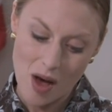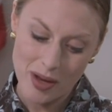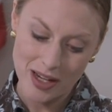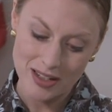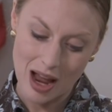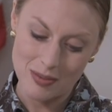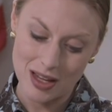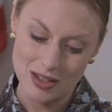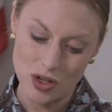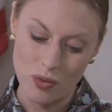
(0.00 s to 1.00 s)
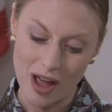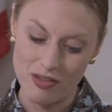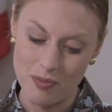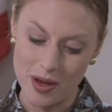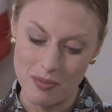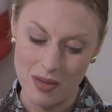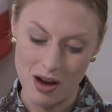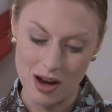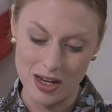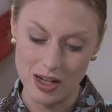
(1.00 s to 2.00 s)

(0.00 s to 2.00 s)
many times has your wife been married,